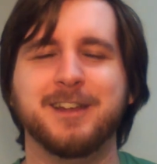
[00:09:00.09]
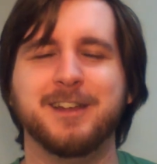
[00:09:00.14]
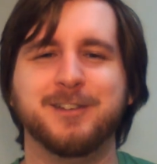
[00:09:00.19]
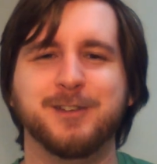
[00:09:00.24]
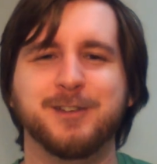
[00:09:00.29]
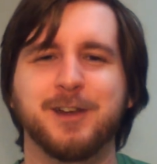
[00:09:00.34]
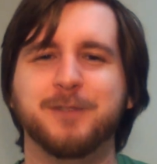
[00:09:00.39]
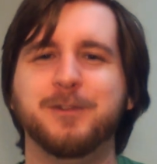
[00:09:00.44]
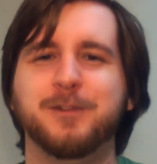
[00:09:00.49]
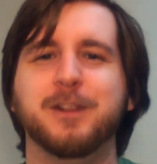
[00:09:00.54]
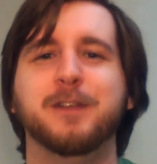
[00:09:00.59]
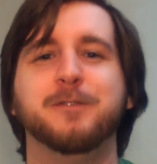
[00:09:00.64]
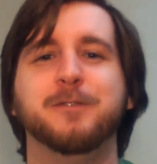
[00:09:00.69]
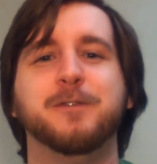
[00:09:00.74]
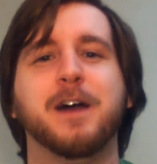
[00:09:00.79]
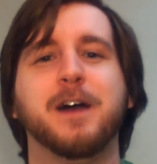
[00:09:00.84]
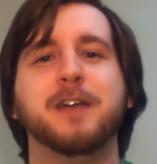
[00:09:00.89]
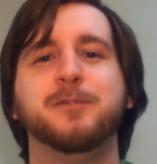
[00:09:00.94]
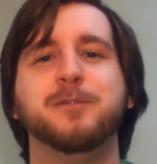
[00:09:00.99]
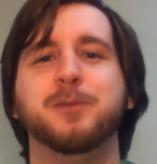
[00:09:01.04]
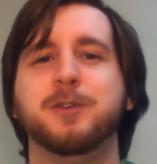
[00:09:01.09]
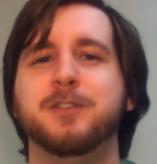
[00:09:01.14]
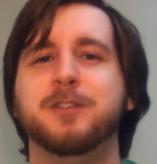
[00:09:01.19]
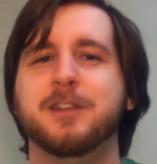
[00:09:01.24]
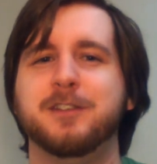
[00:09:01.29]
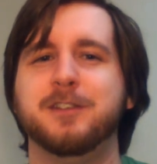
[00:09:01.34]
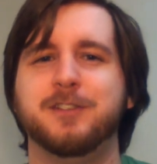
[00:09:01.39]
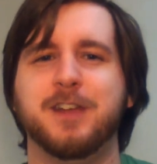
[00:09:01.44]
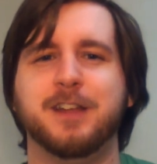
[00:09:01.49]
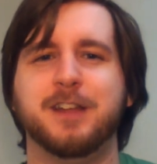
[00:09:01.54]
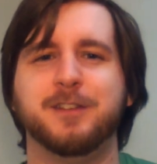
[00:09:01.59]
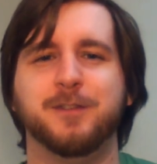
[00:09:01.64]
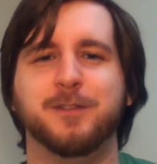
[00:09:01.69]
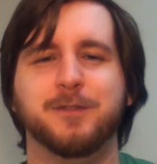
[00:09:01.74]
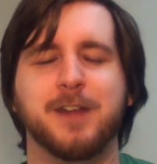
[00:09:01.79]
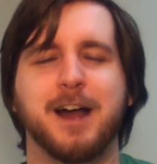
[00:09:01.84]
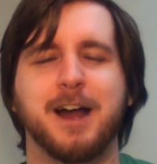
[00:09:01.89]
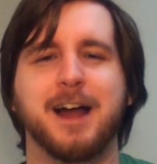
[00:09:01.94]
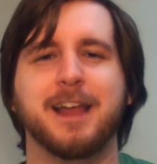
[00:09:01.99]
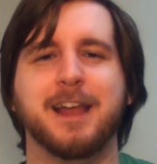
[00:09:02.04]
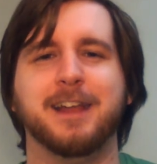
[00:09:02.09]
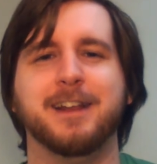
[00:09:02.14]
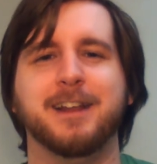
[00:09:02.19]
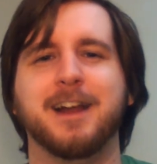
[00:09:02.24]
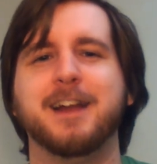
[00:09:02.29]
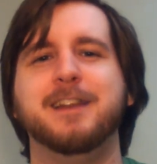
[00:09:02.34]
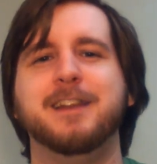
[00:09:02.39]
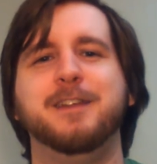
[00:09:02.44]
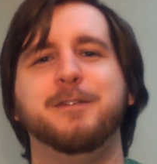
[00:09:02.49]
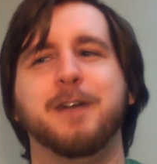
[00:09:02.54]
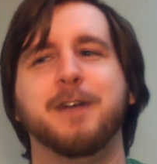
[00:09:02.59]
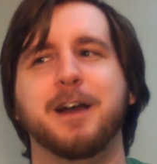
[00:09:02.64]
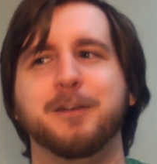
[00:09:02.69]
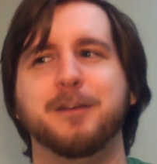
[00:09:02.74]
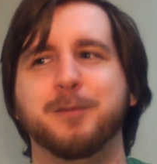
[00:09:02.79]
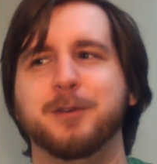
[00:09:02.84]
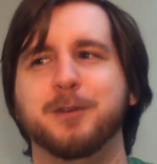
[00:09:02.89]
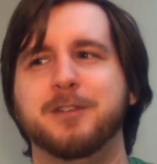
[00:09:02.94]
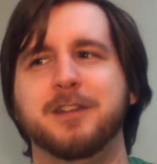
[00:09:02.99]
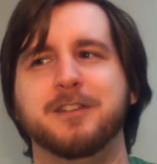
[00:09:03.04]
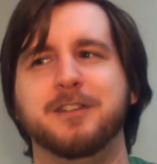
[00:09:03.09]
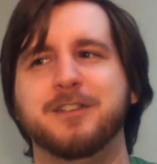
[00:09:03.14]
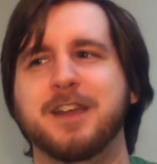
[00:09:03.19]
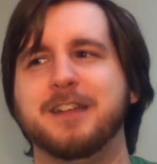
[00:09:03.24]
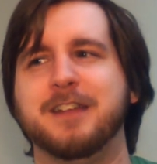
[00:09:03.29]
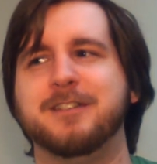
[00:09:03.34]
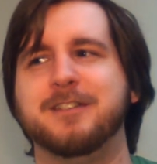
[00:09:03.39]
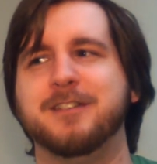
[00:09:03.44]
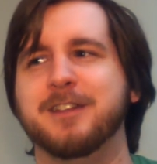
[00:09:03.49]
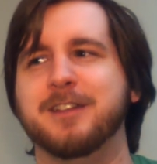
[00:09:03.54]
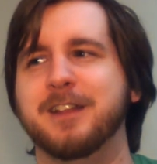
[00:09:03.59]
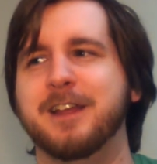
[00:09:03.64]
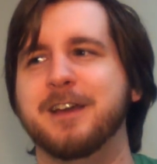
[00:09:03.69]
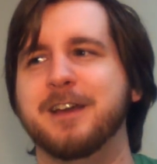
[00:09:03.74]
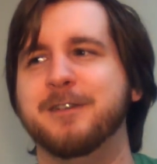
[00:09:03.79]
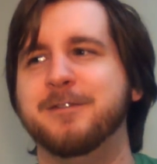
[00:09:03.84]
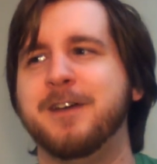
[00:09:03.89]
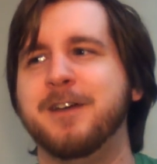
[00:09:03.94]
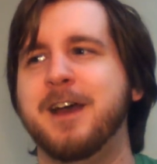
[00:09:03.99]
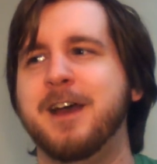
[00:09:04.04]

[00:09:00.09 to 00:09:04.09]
Shufflin 5% chance of dying, 95% chance to live.